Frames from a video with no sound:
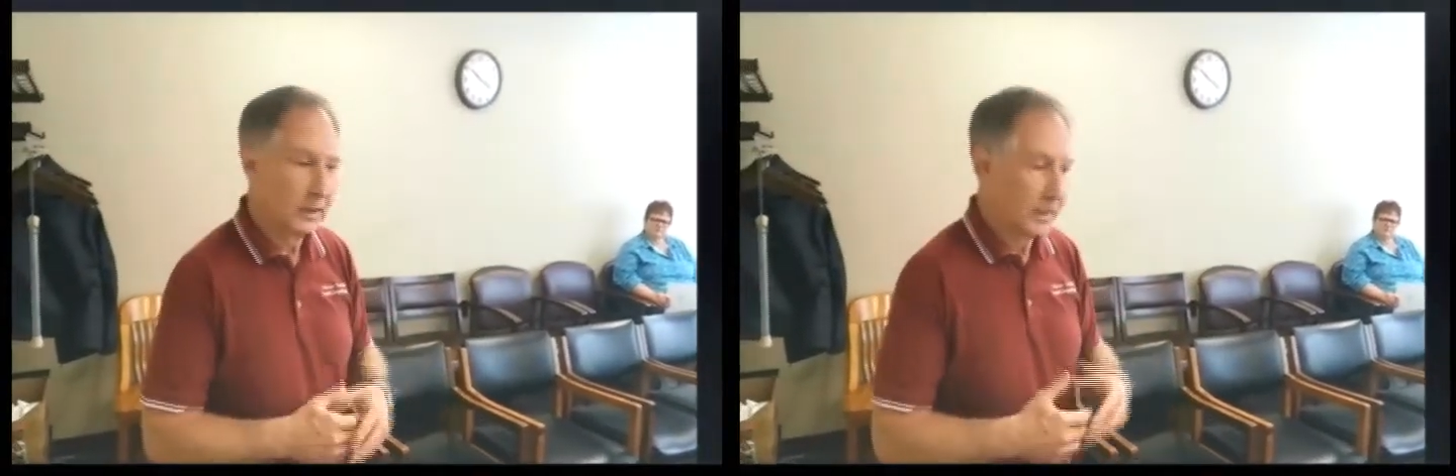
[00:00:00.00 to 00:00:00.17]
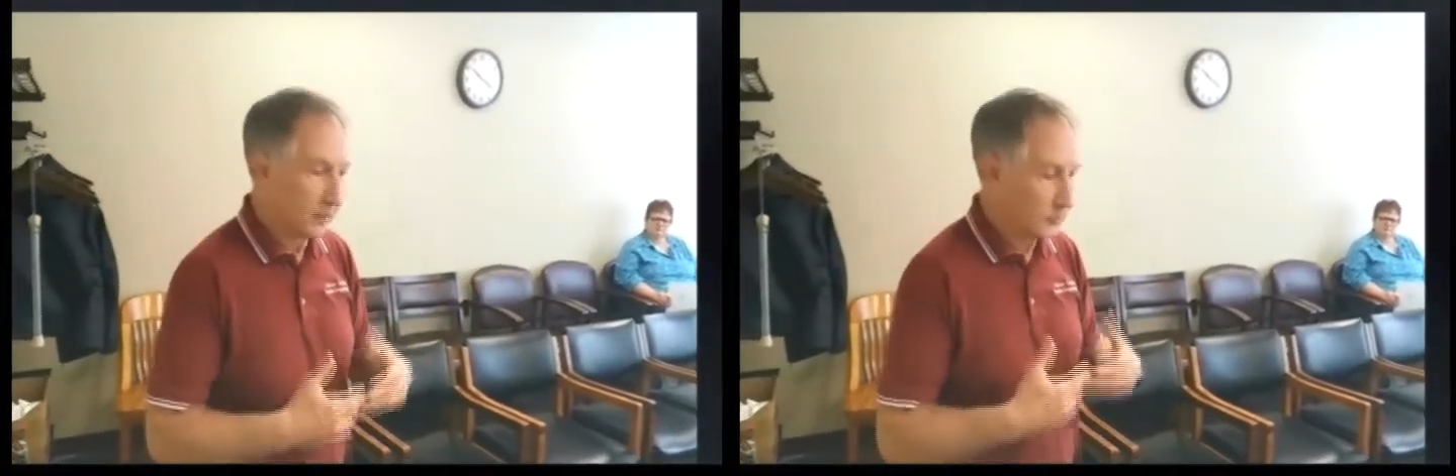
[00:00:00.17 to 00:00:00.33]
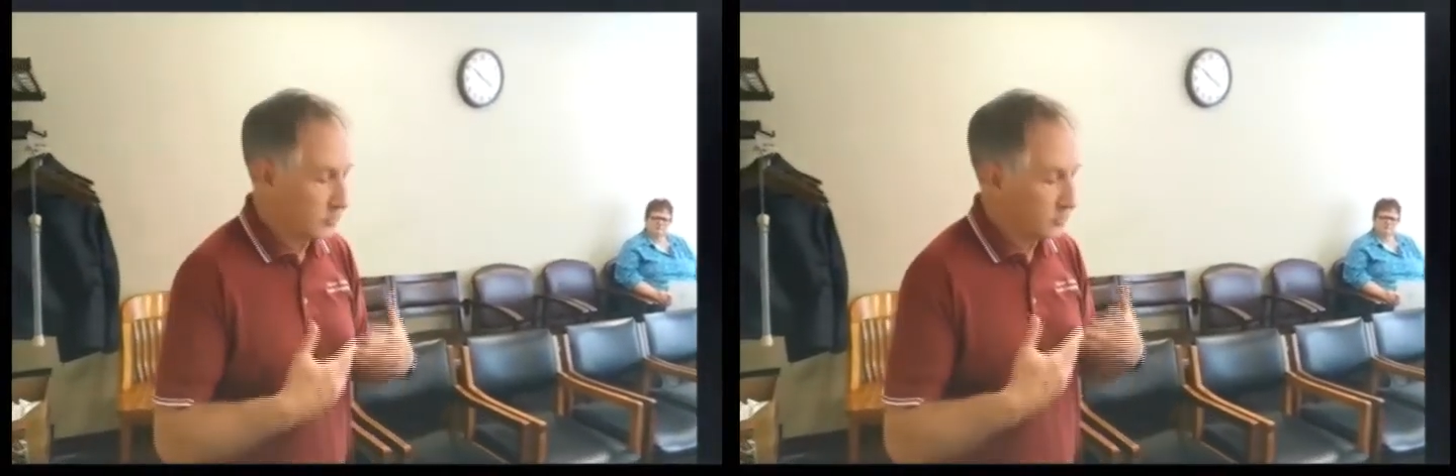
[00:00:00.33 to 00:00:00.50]
And it
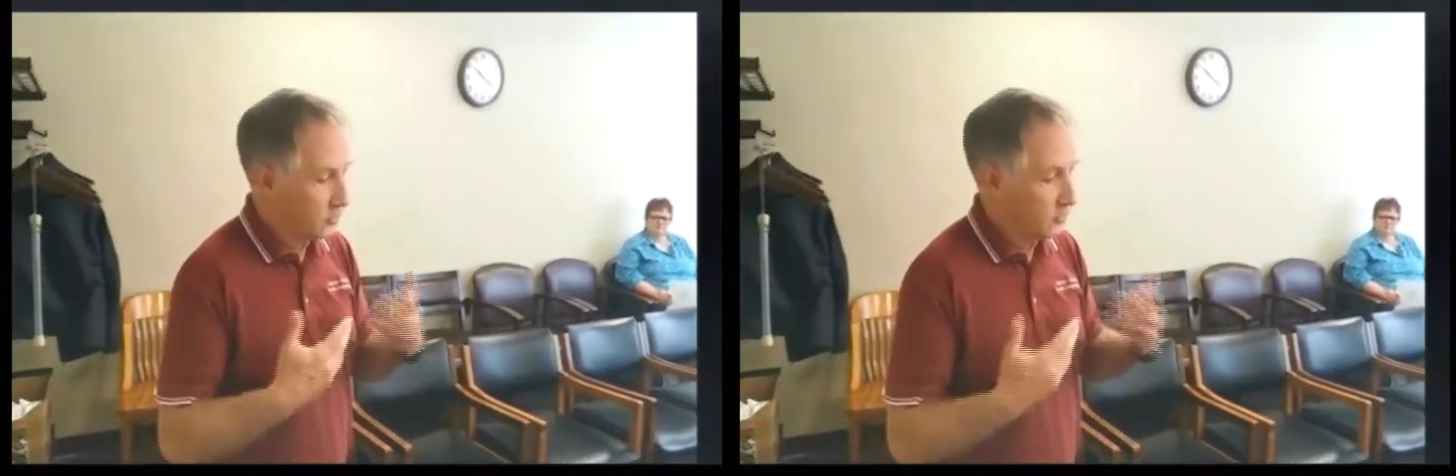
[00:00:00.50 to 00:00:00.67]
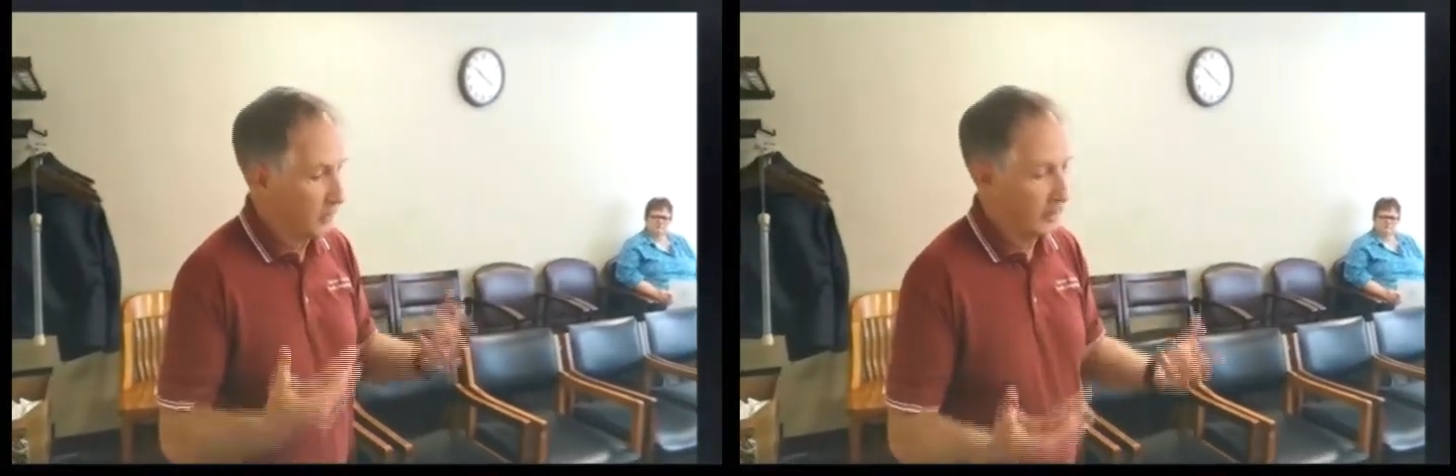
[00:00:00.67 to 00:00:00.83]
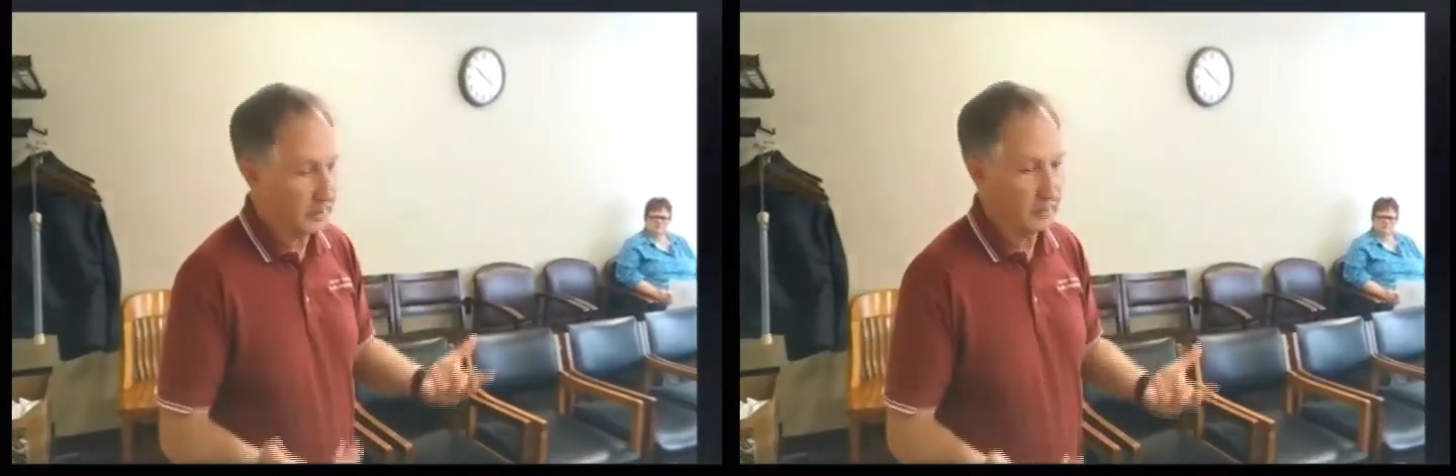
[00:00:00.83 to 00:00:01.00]
was just
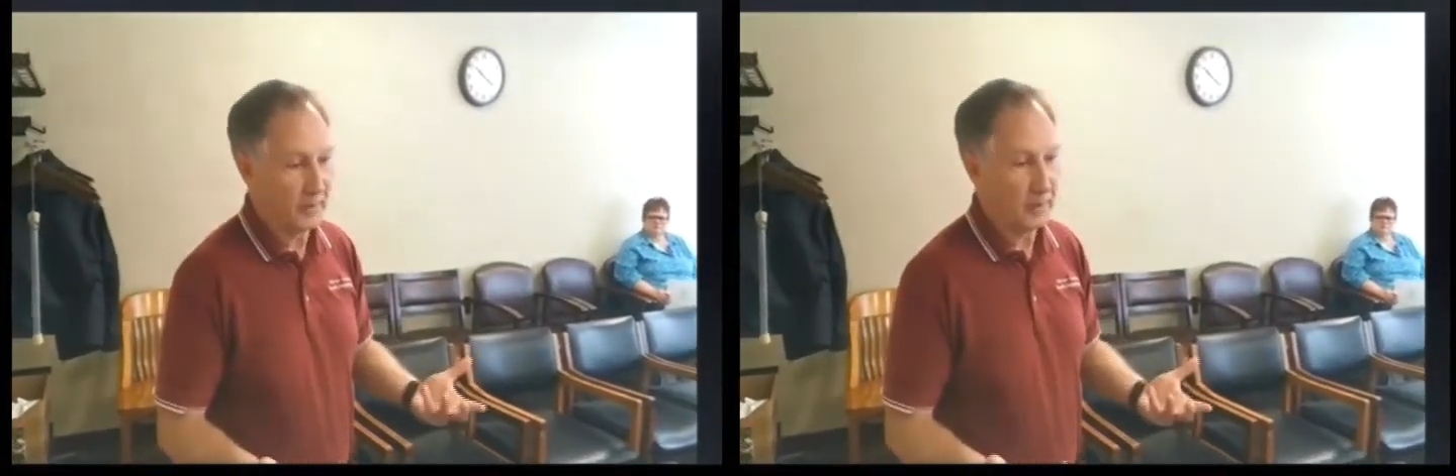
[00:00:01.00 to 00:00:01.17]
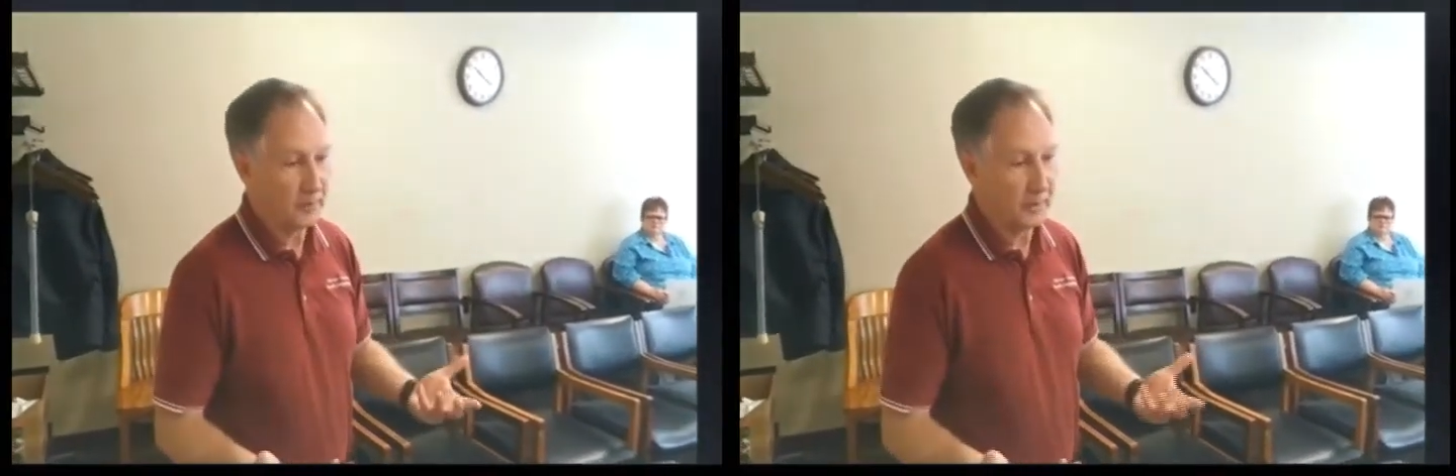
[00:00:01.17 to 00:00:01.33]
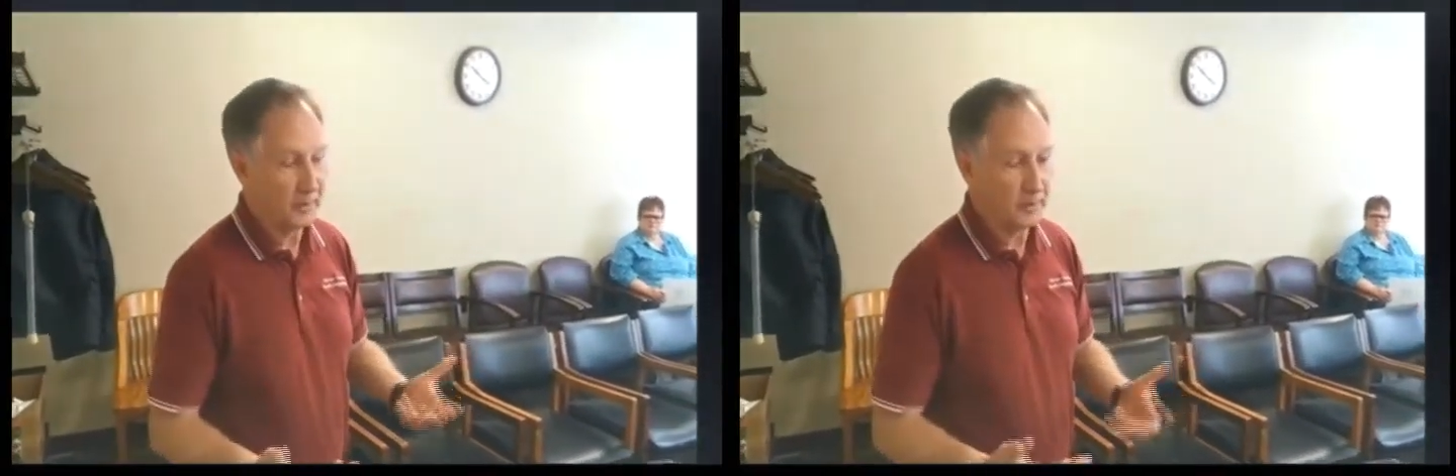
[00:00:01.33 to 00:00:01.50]
creating, in my
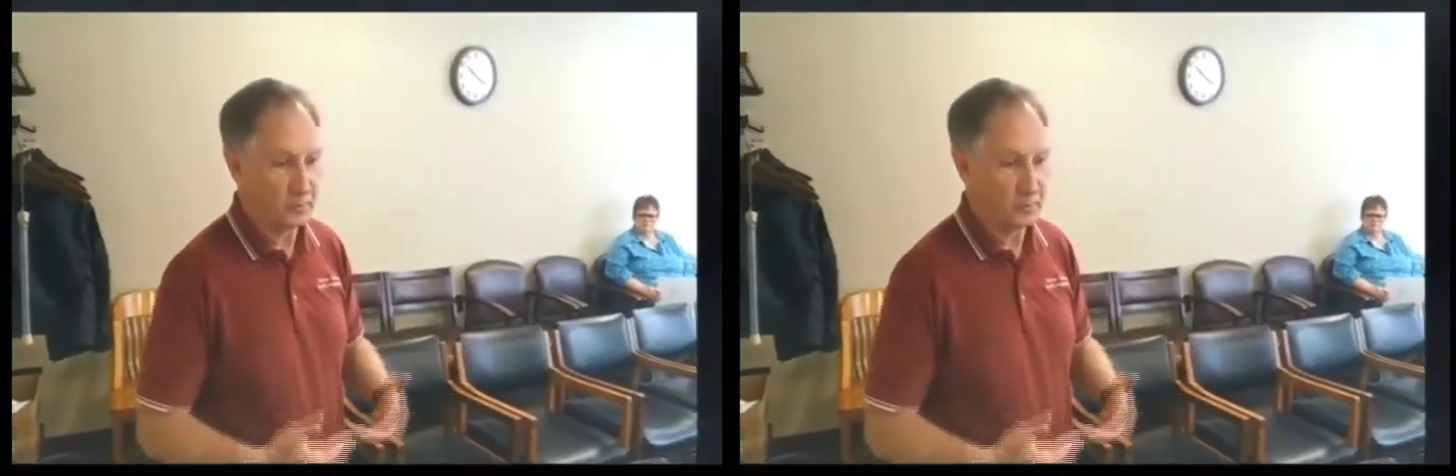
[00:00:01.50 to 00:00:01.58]
opinion,